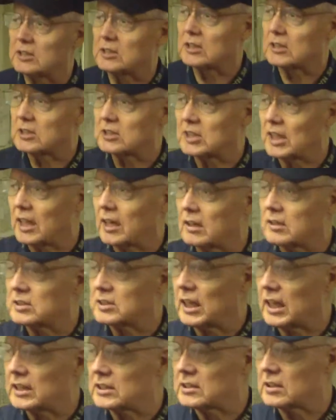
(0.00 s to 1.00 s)
is the center
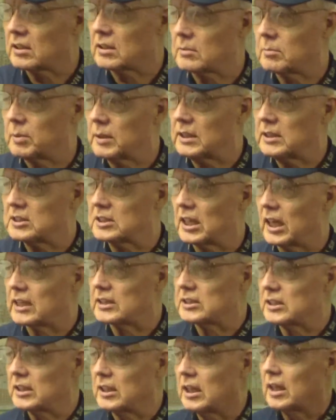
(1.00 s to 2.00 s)
section of the B
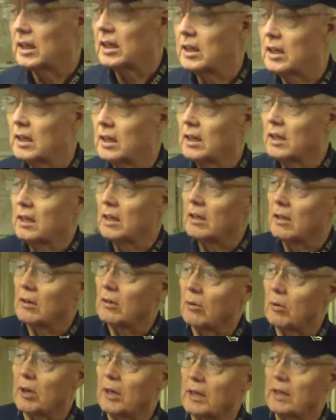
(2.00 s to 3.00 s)
section.
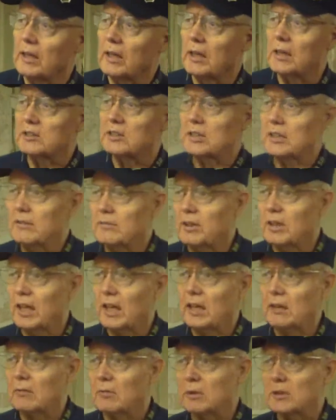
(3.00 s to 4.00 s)
When
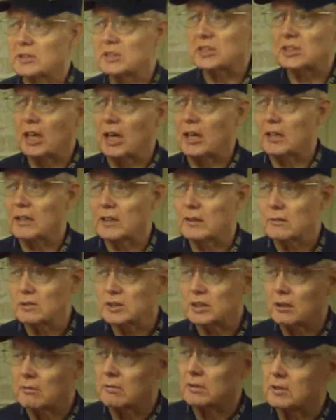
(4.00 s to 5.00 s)
CV-8 was sunk, it
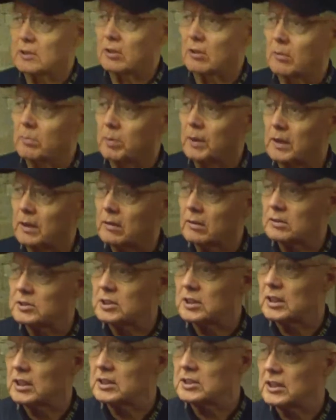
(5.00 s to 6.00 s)
was hit with
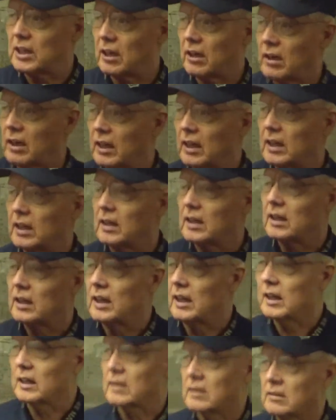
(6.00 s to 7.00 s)
torpedoes in this area,
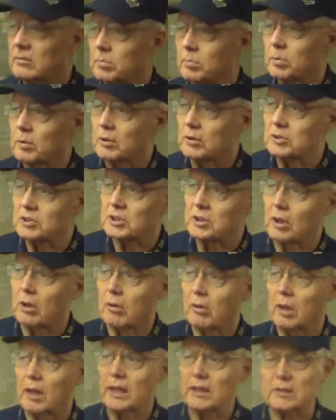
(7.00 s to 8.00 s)
and it could produce
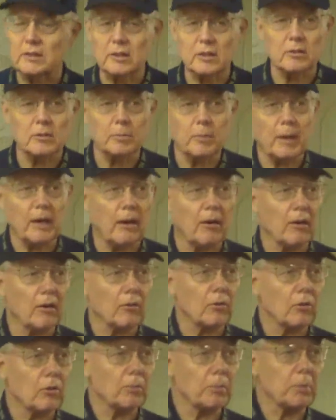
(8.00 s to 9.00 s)
no electrical
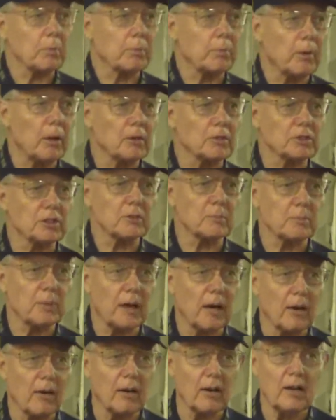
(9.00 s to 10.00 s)
power or propulsion
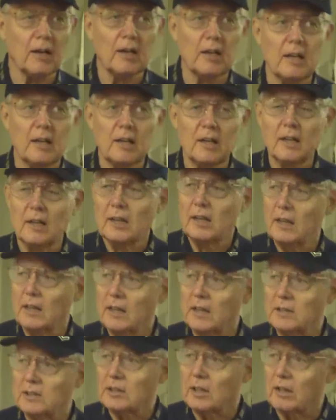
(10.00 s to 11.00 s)
power.
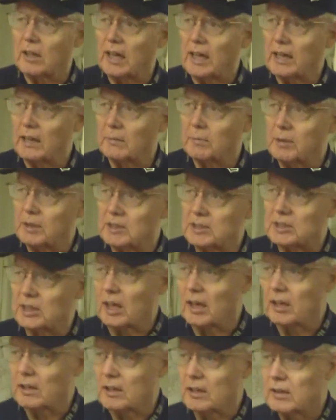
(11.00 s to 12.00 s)
And so it had to be
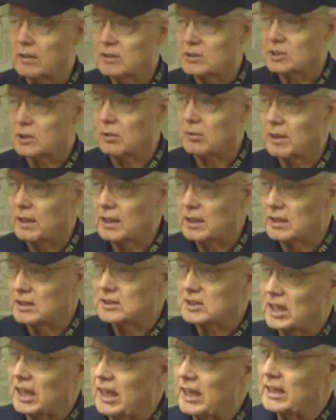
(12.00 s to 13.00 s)
sunk. So when they
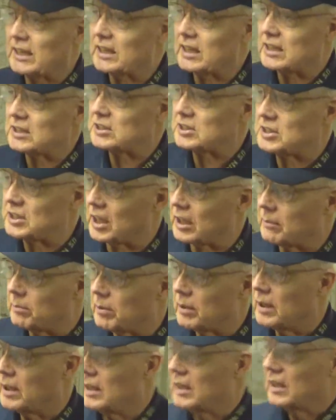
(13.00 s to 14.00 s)
designed this
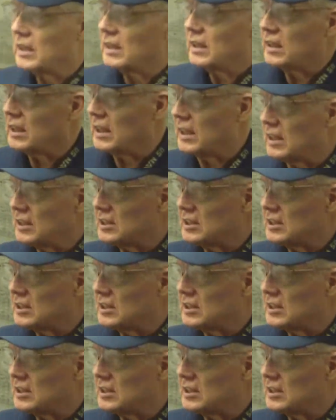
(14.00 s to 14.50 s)
ship, they